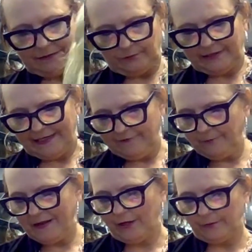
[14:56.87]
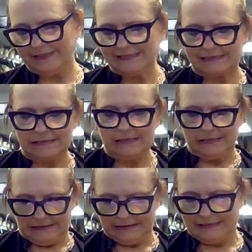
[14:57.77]
Renee of Paris.
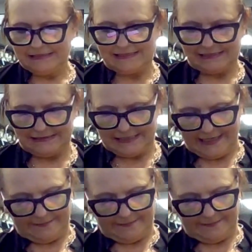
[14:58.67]
This is